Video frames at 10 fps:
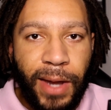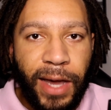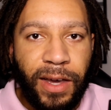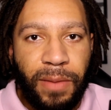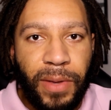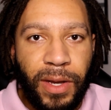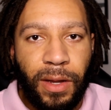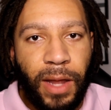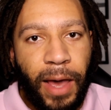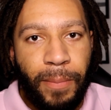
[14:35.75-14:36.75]
I could have been a
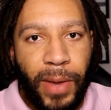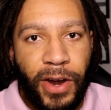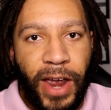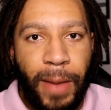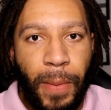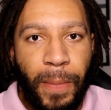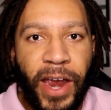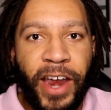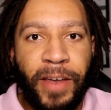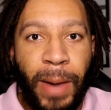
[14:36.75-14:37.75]
lot better at
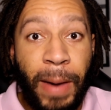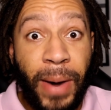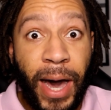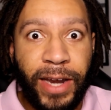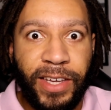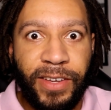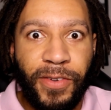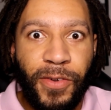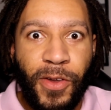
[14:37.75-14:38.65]
preparing my body